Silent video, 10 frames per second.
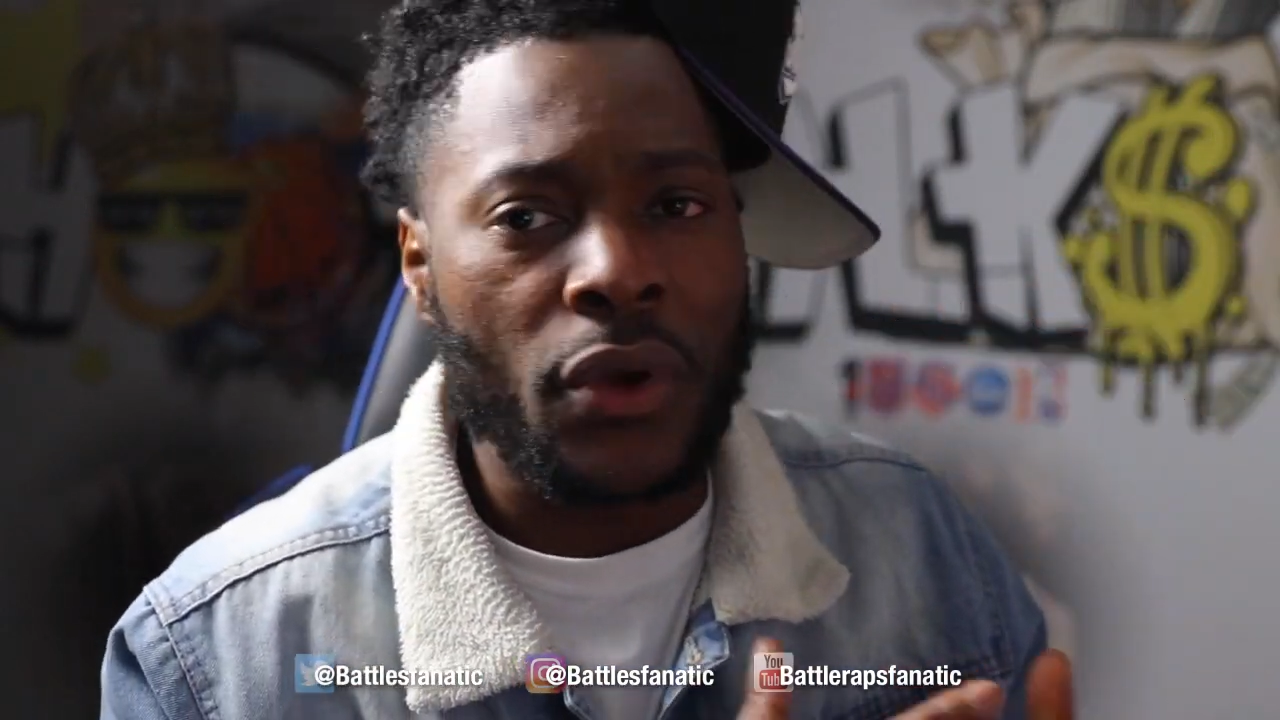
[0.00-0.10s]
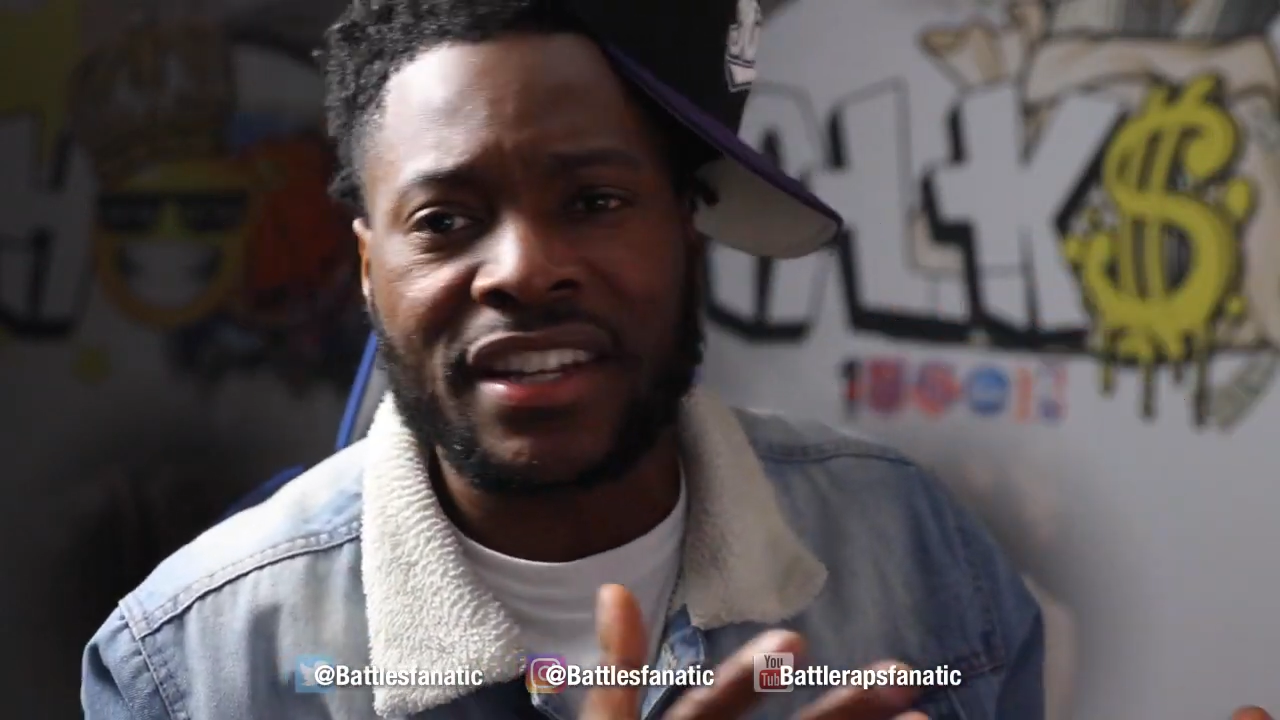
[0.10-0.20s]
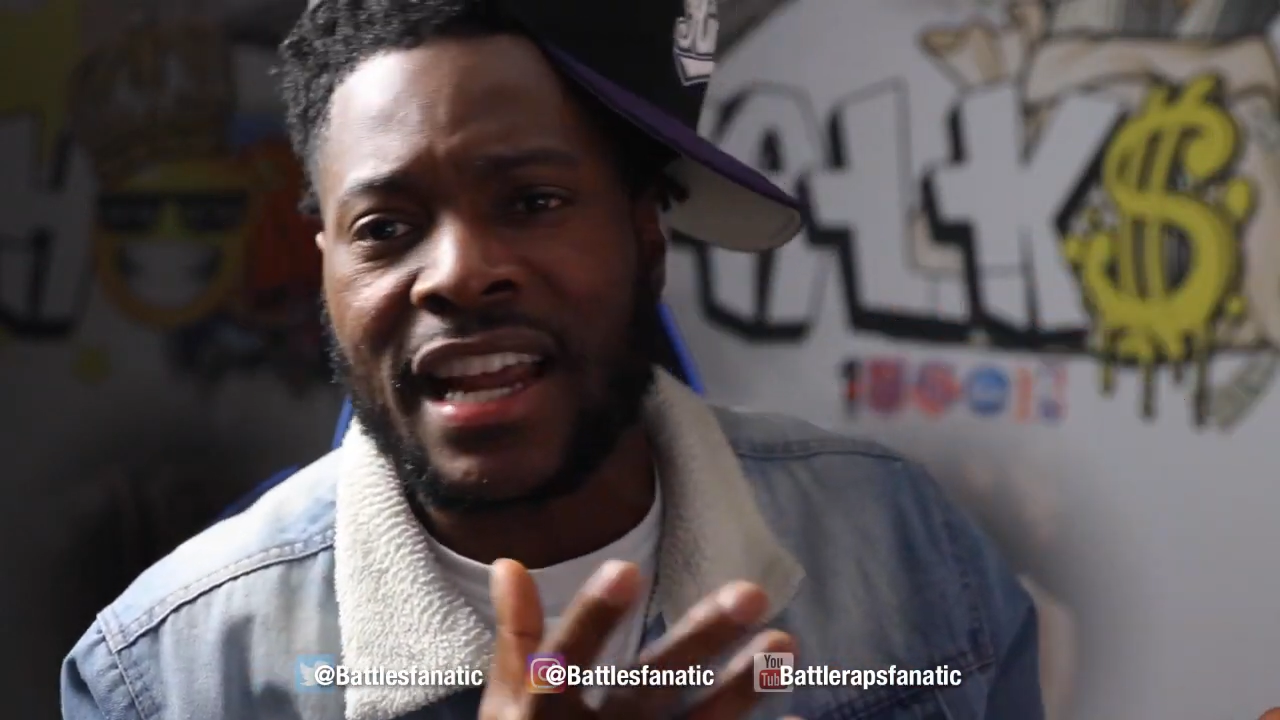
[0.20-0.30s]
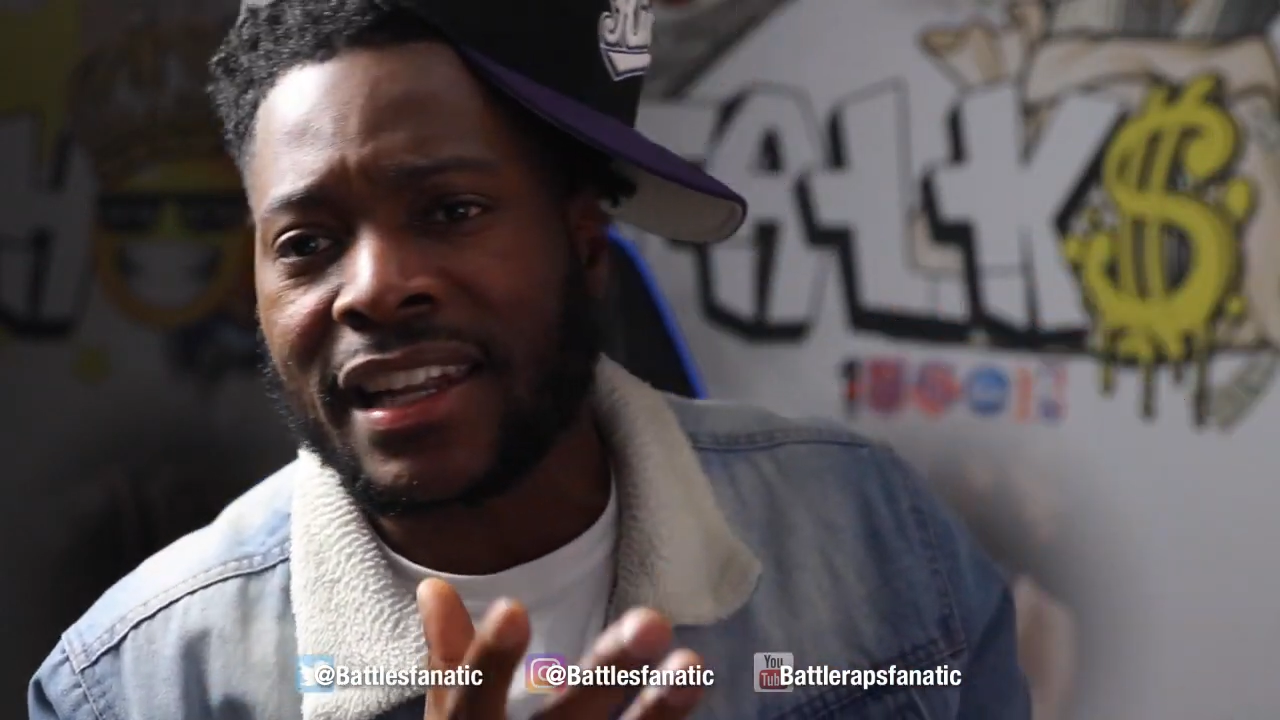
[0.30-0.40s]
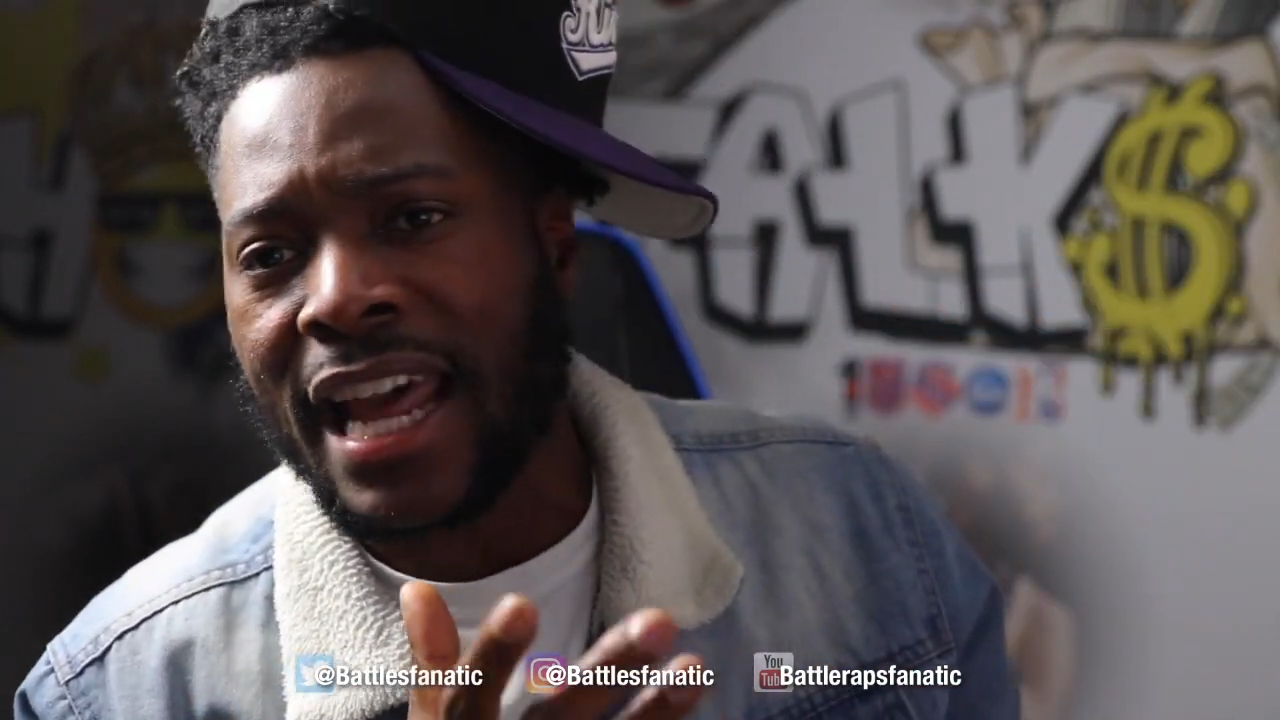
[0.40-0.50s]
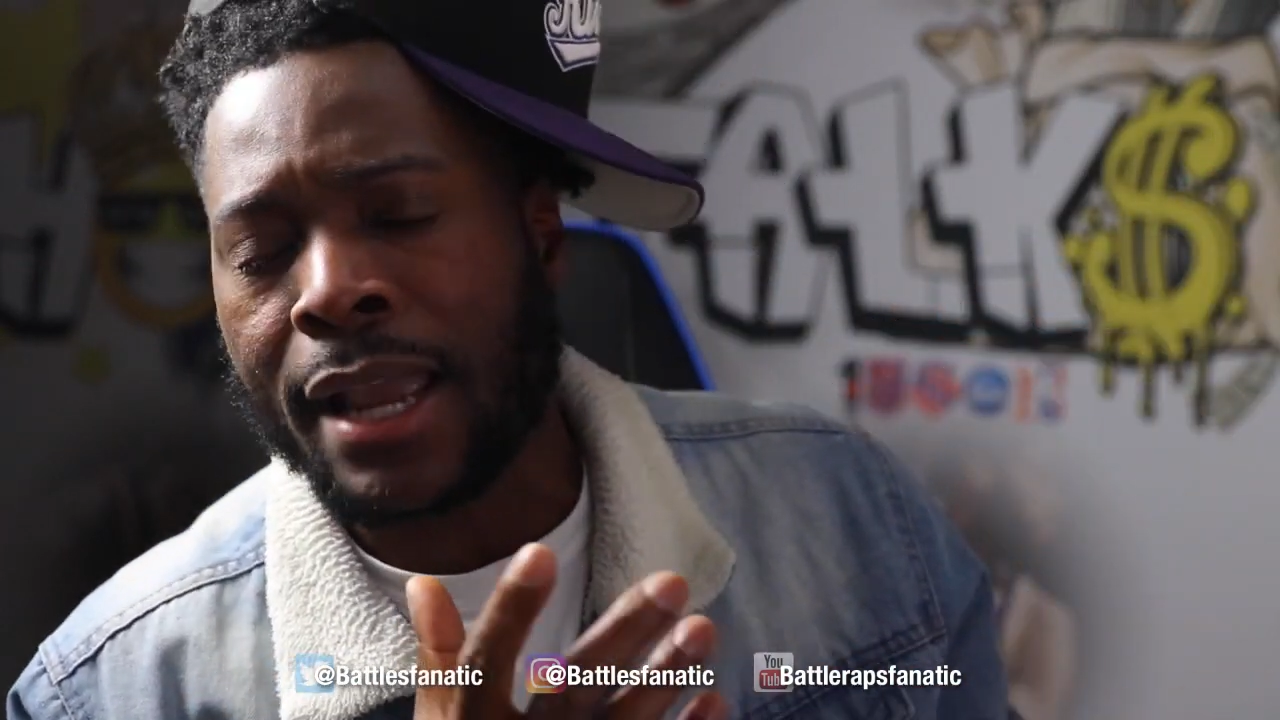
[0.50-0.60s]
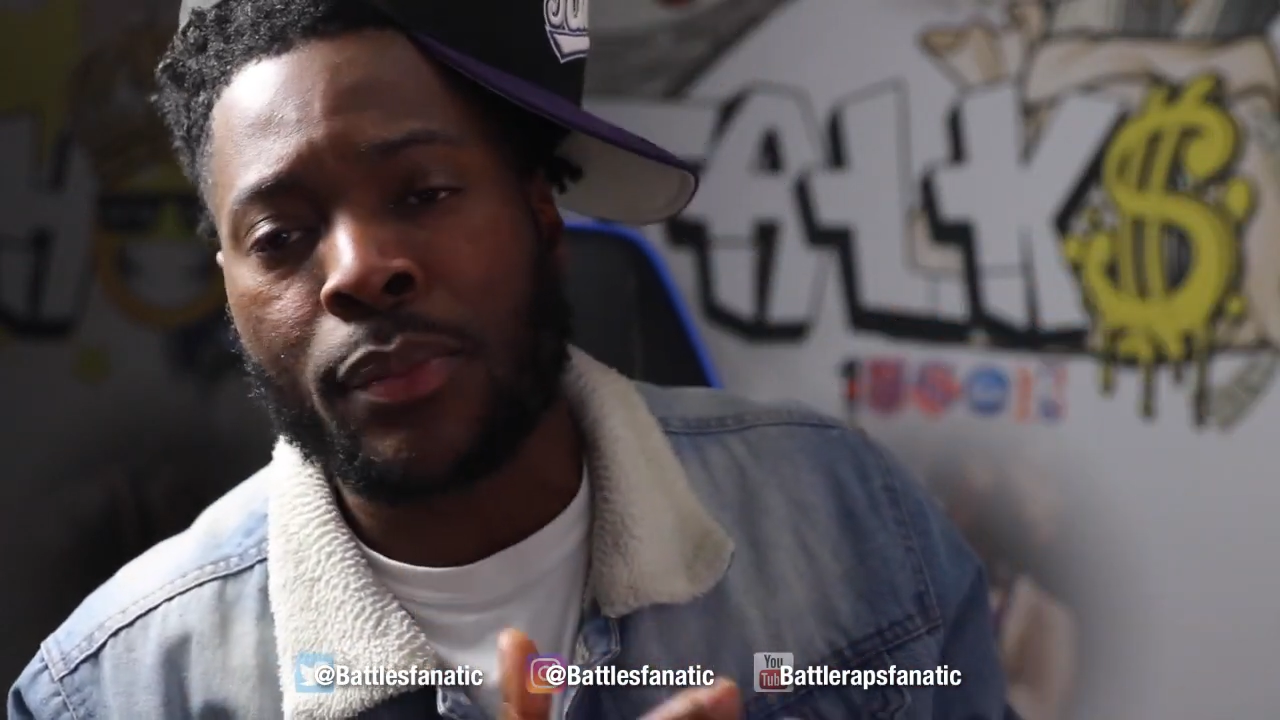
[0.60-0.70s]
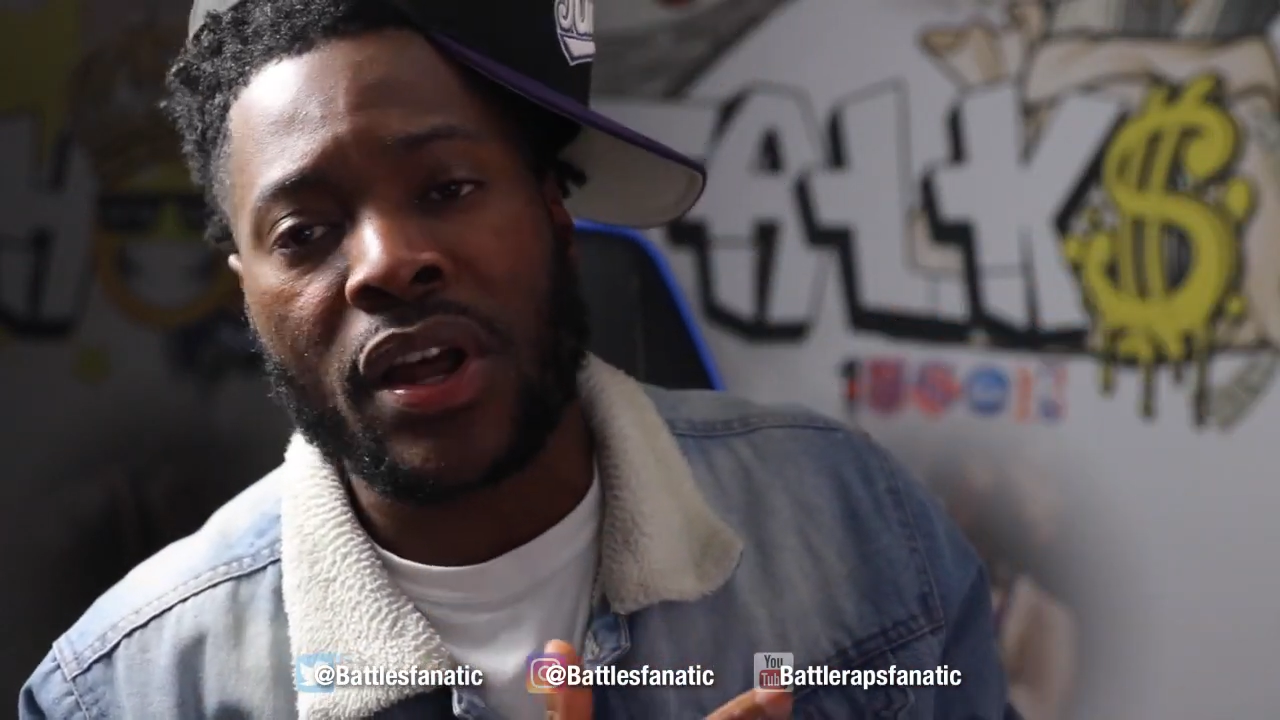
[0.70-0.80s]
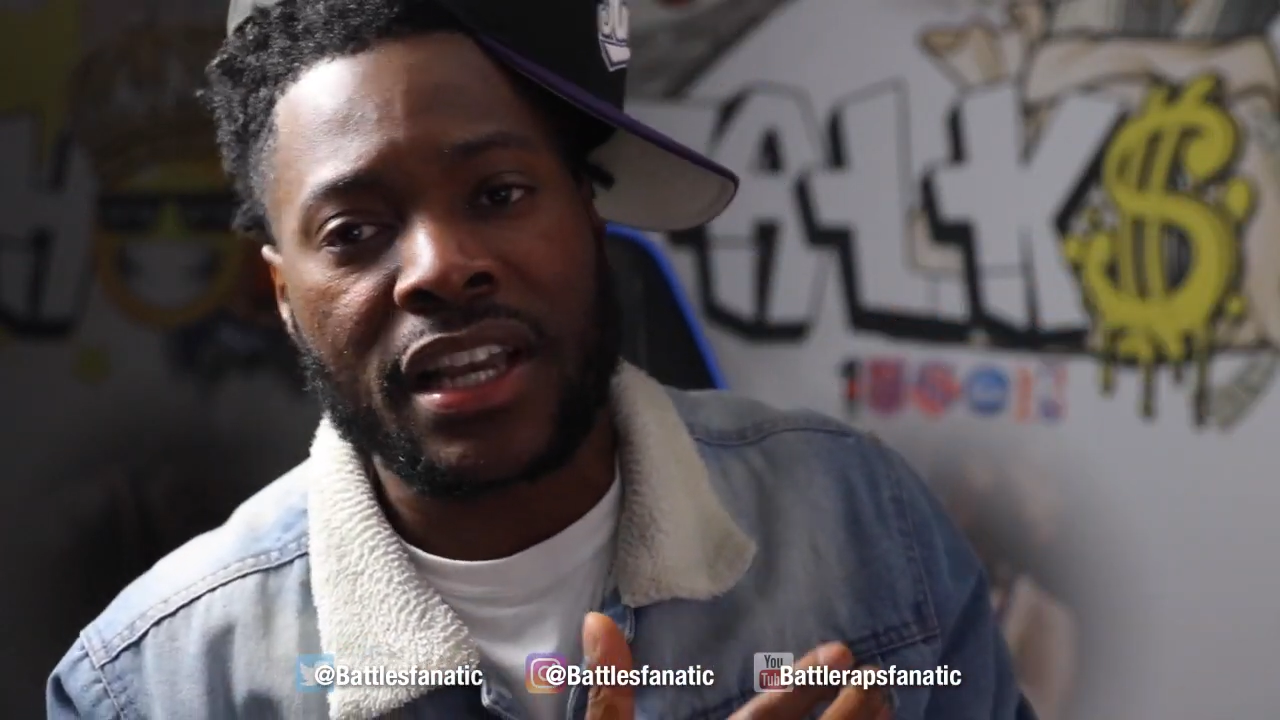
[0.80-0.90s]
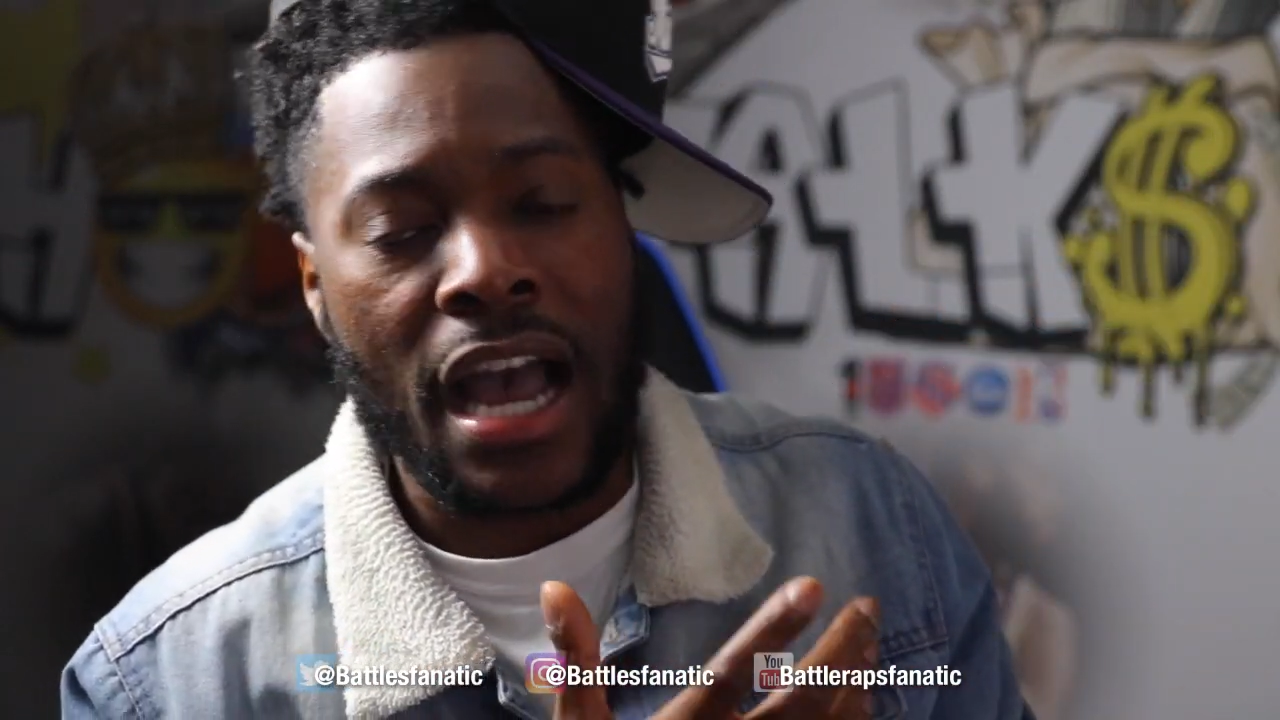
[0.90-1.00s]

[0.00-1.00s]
Hit that like button,